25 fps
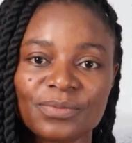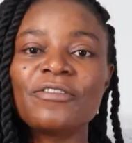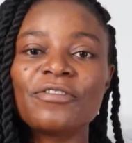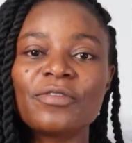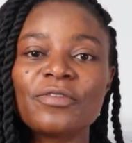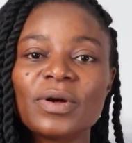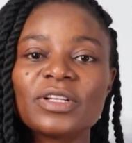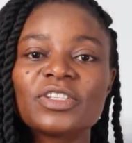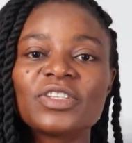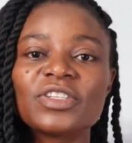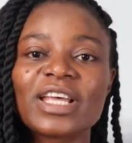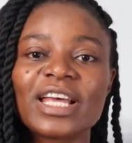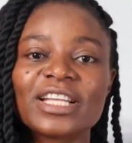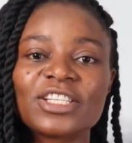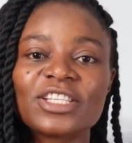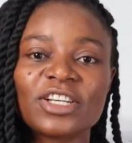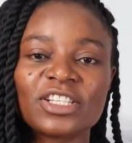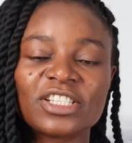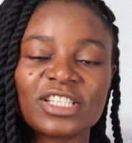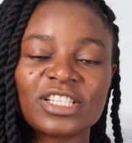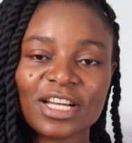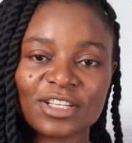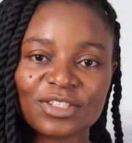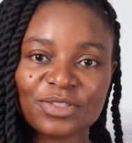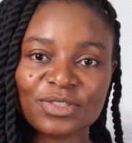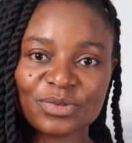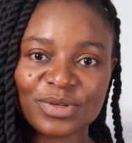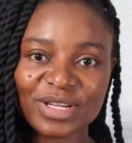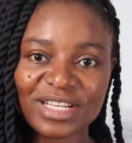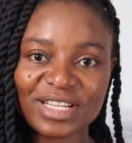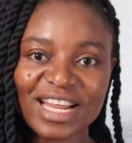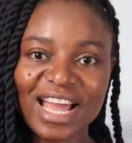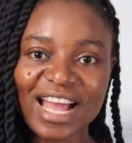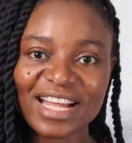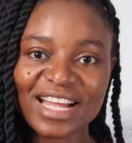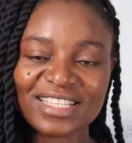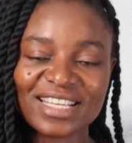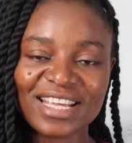If you want to get your child to
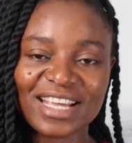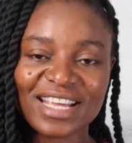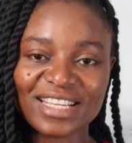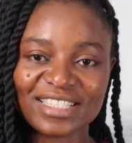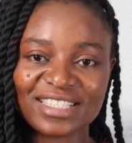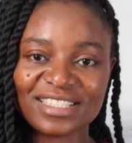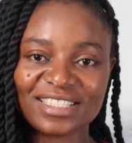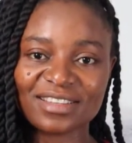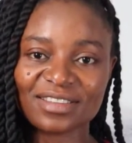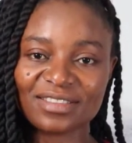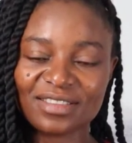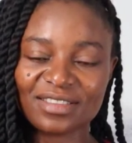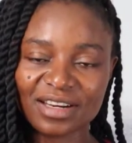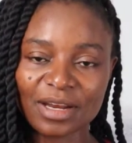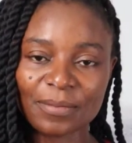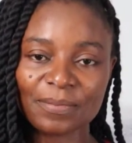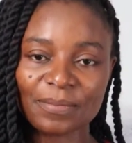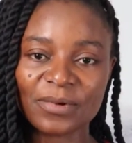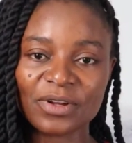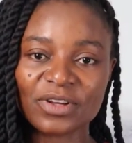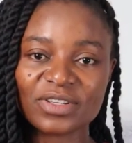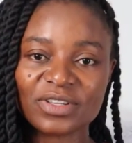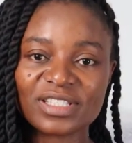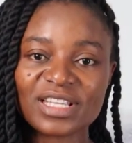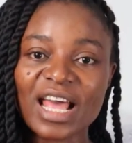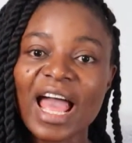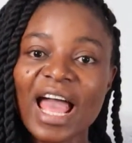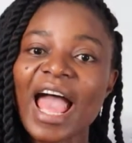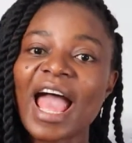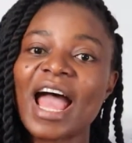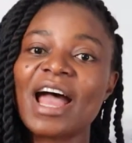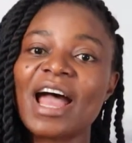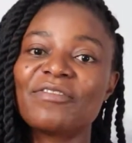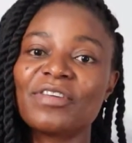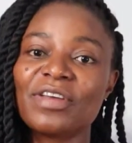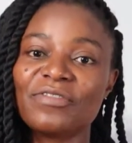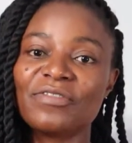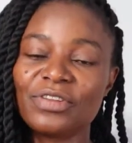read at age 3+, I
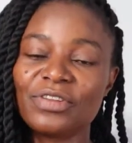have a